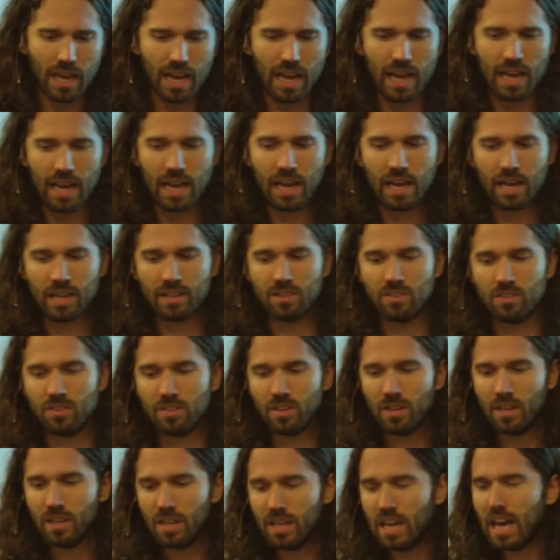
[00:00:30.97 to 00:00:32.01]
And
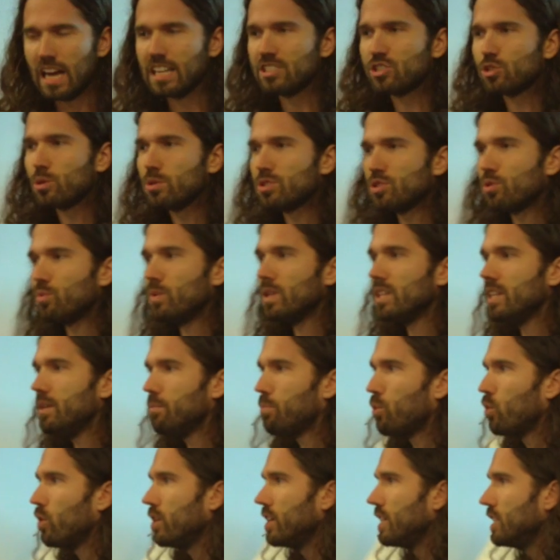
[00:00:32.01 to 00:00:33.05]
so it's a really
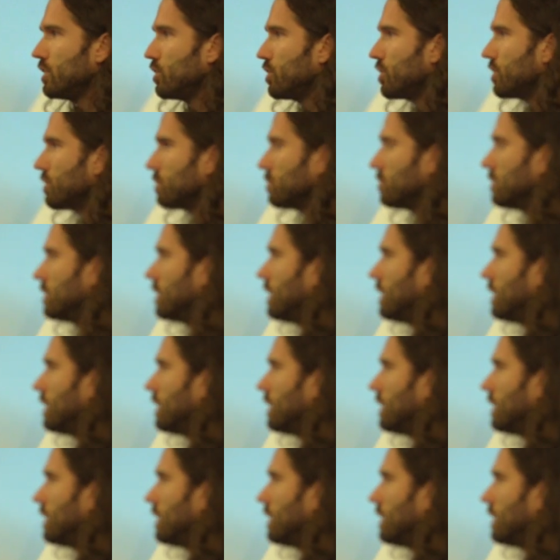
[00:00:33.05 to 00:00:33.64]
important issue.